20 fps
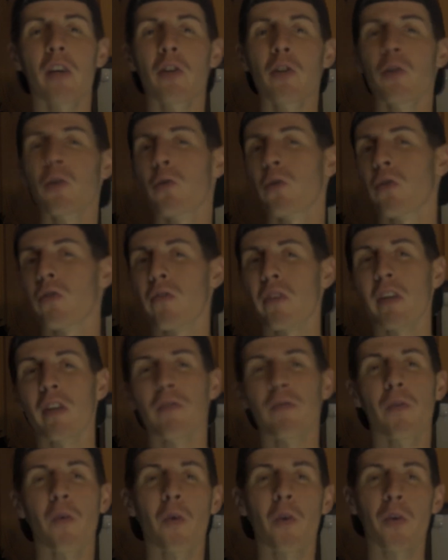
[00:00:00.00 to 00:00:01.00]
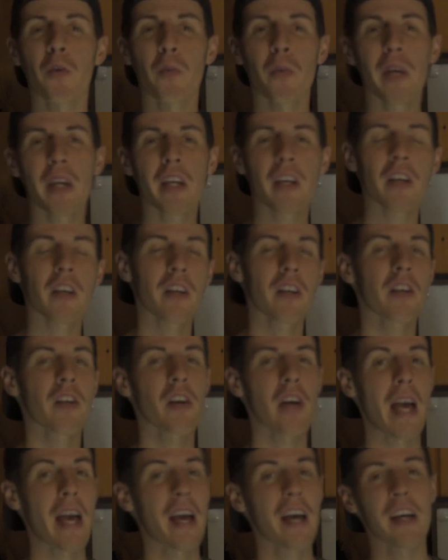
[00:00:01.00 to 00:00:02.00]
and do 3 to 4 a week,
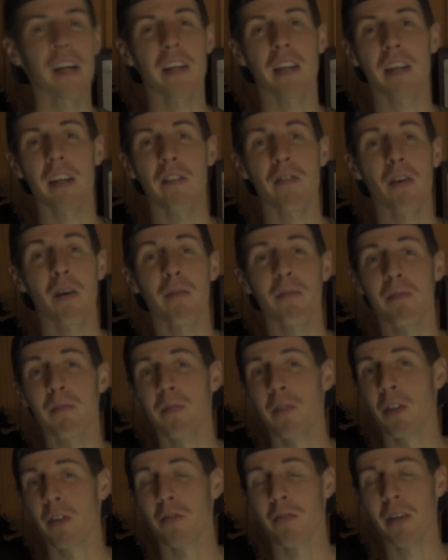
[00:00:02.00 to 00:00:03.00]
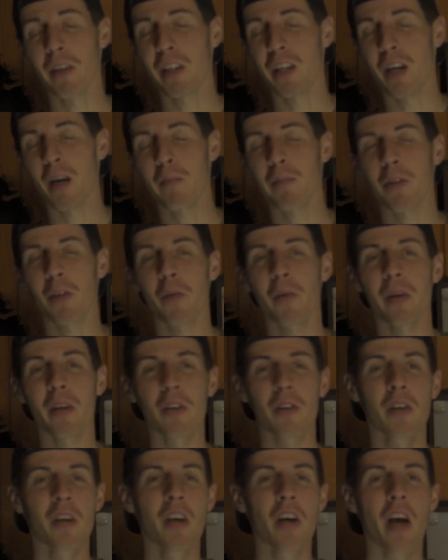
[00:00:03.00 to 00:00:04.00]
and if I'm feeling up to
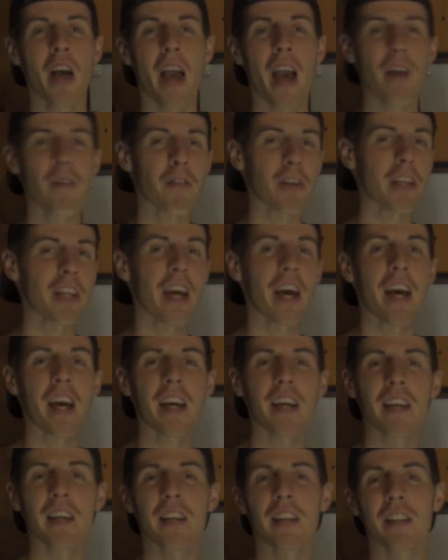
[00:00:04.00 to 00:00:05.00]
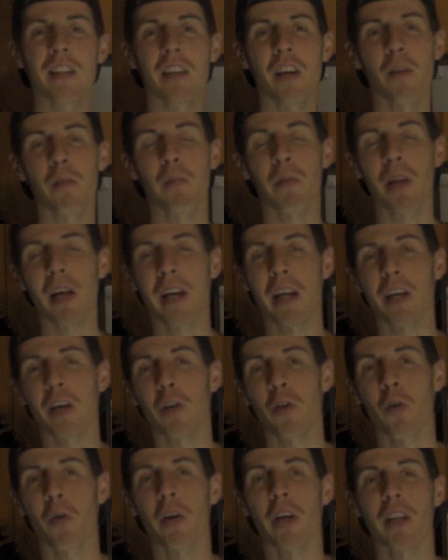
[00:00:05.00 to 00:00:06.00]
it, every day, planning
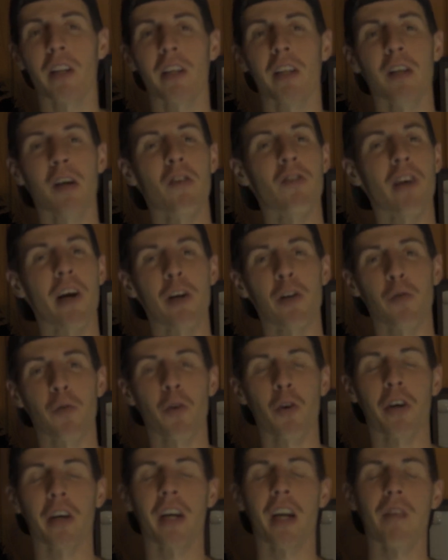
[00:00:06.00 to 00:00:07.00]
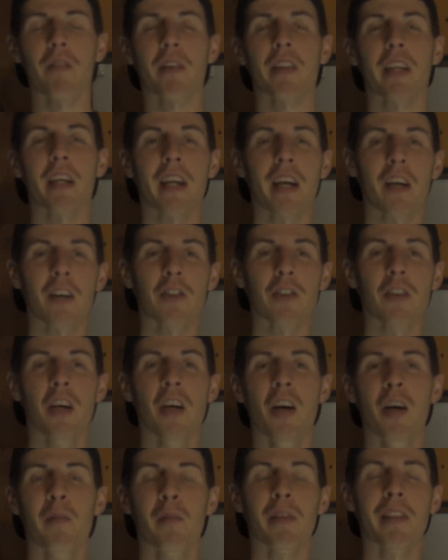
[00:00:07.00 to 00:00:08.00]
accordingly around work and everything else.
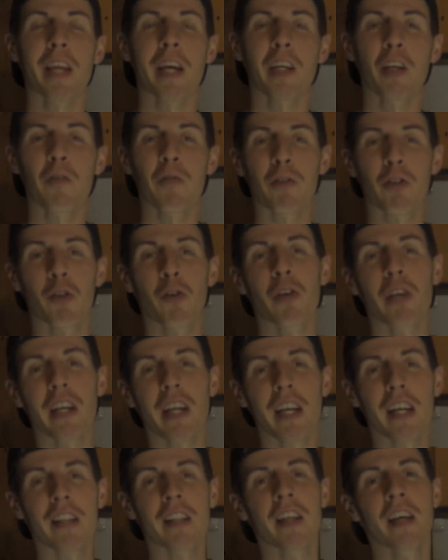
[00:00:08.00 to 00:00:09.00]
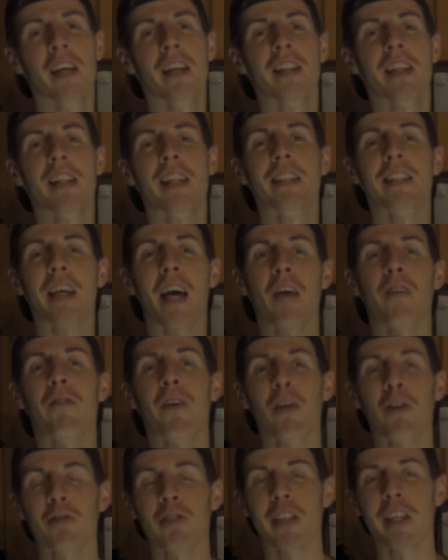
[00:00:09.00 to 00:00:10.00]
But thank you for tuning in to this
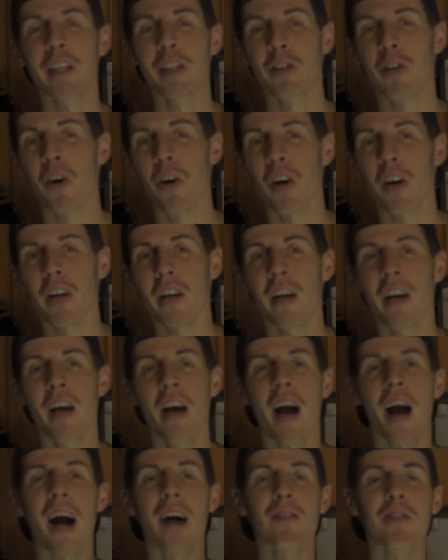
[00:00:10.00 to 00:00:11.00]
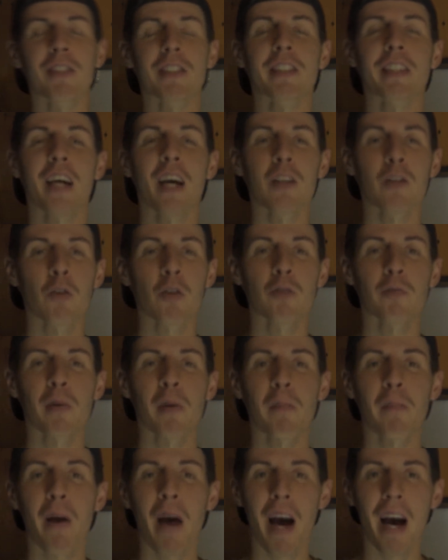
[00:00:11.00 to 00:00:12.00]
FLT Talk, Obviously
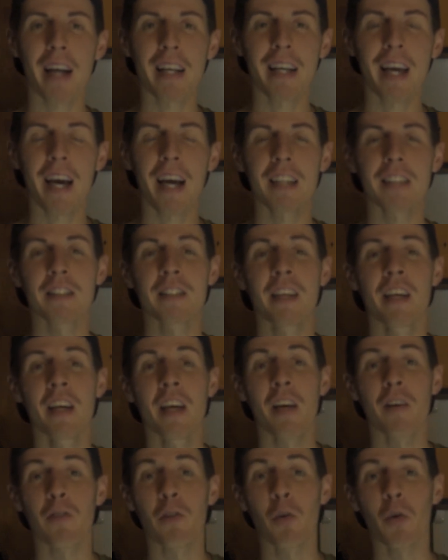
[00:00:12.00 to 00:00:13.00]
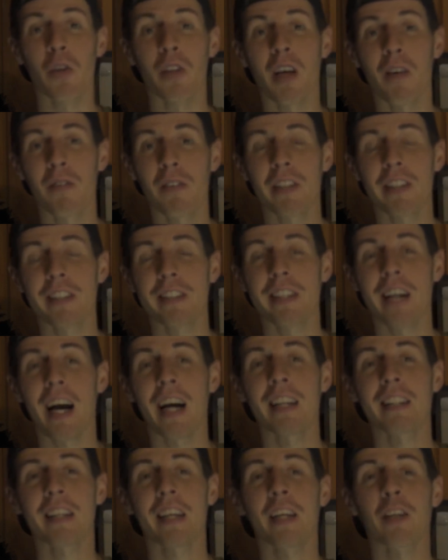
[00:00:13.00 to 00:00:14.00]
Outdoorsman podcast. If you are loving this
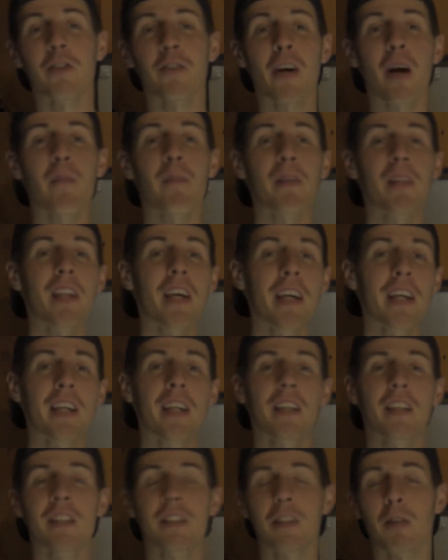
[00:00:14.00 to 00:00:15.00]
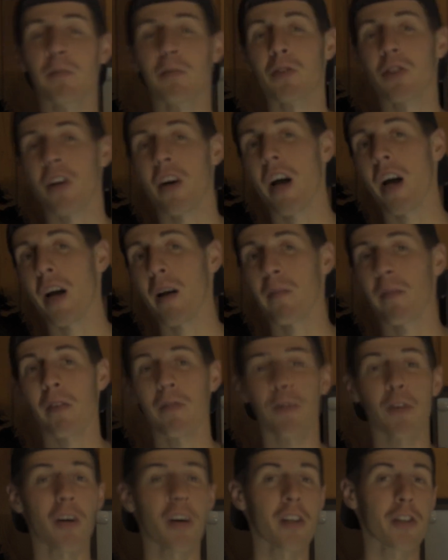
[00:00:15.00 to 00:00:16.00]
content, drop a like, subscribe.
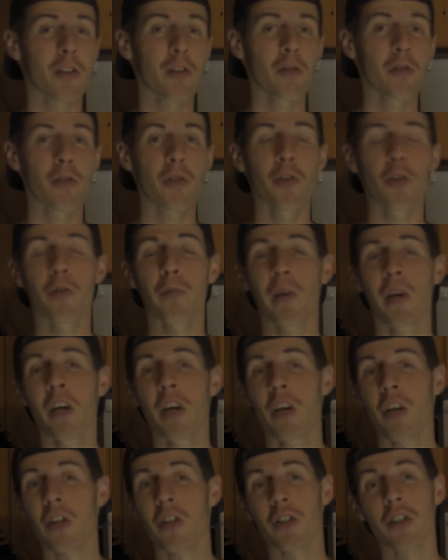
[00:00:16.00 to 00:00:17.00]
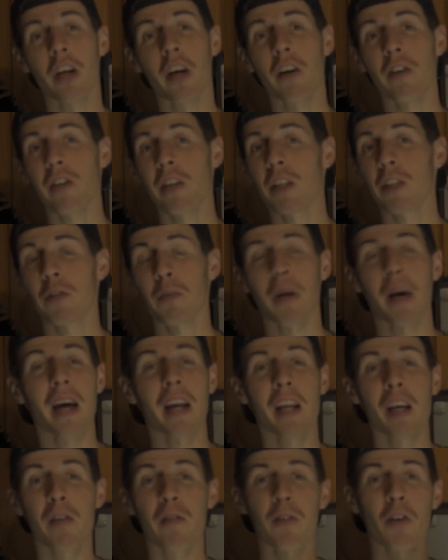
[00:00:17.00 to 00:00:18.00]
If you're on YouTube, share this with
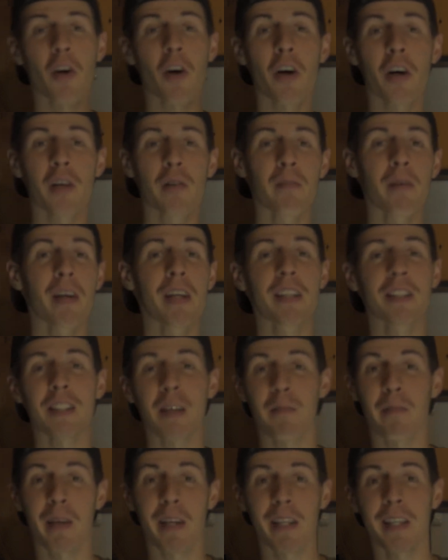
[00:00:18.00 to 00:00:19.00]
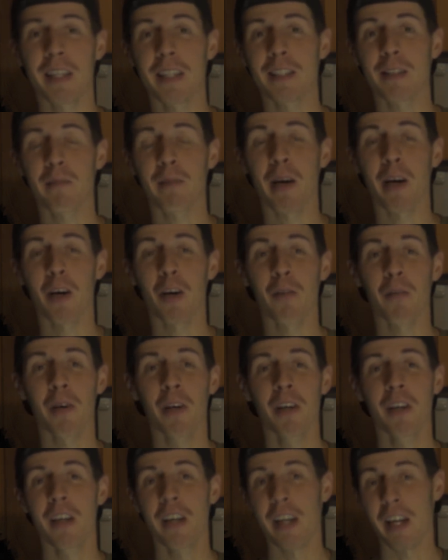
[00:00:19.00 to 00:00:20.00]
any of your hunting buddies that might need some help
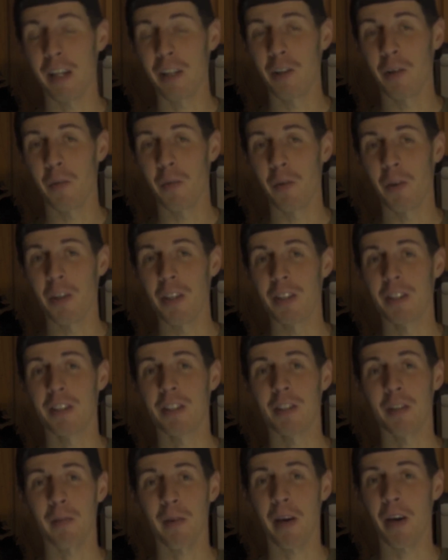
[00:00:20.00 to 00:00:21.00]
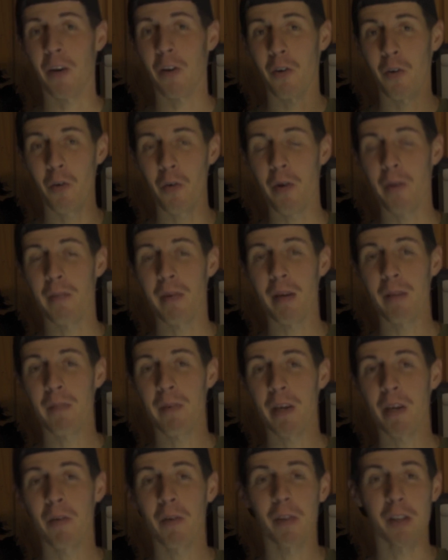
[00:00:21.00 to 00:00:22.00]
in the woods, no matter who it may
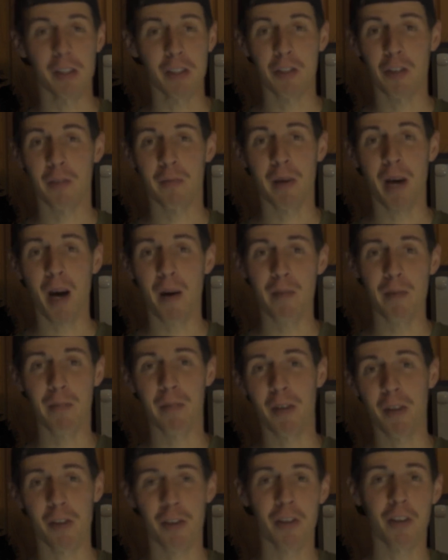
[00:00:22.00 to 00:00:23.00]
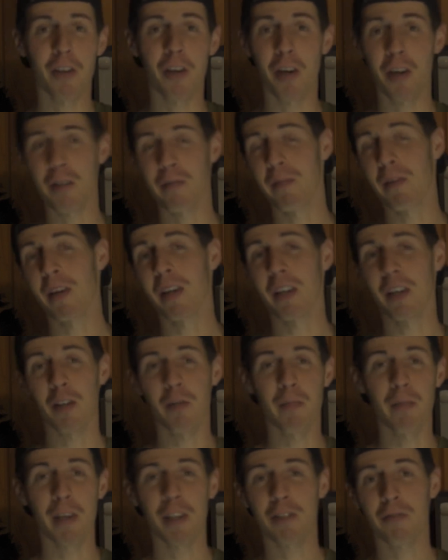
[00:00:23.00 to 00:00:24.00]
be, whether it's your mom, your brother, your hunting buddy,
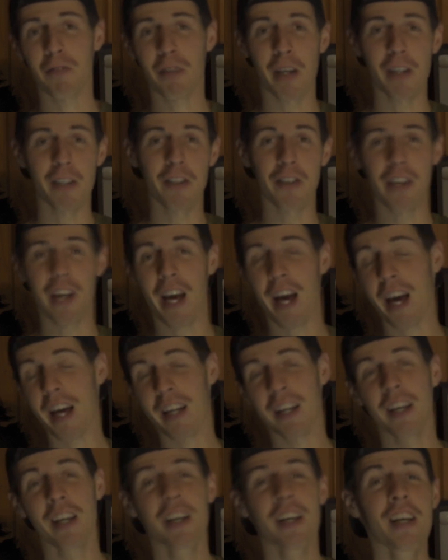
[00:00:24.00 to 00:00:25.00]
your best friend, your dad.